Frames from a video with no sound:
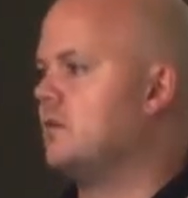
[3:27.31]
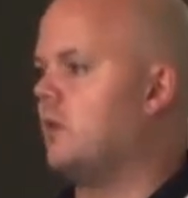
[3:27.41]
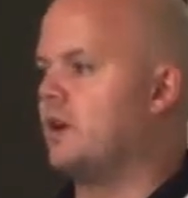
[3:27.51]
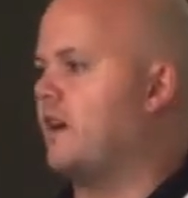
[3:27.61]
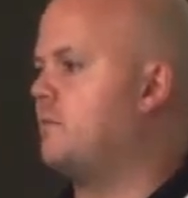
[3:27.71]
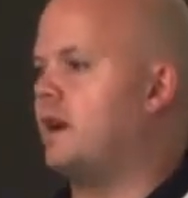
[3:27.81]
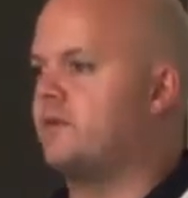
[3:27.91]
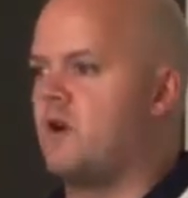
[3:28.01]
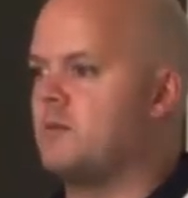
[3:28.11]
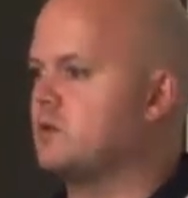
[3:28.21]
won't have
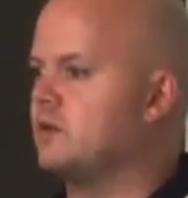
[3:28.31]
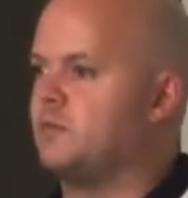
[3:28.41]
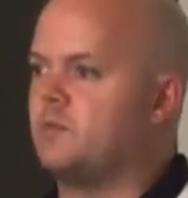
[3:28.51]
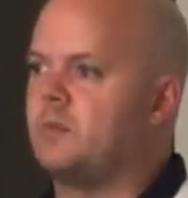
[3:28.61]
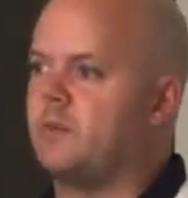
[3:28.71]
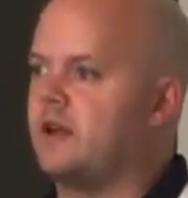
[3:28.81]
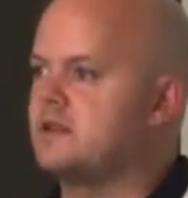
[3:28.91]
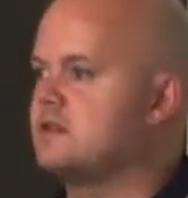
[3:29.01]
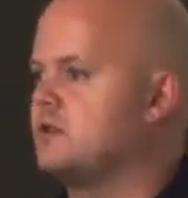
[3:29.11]
platforms, won't have bumper plates.